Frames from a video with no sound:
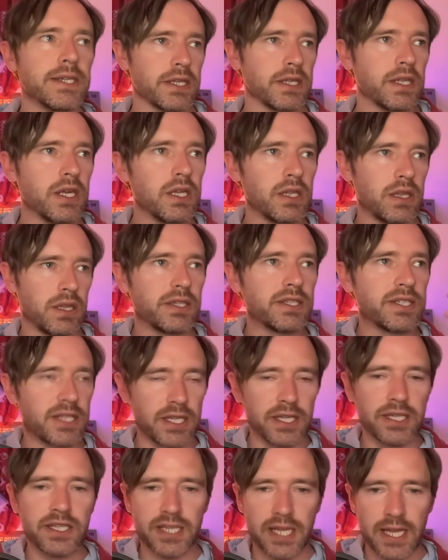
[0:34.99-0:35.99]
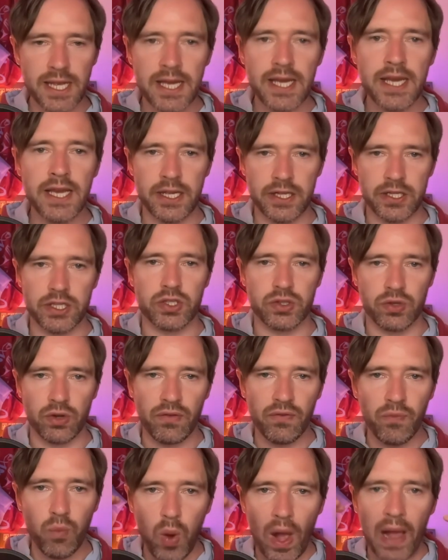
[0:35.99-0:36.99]
The tears are sort
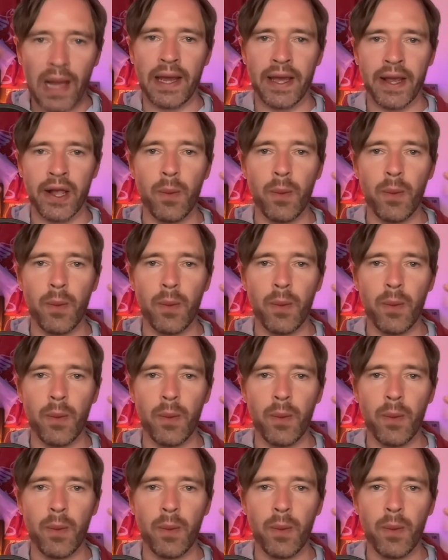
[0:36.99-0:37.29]
of welling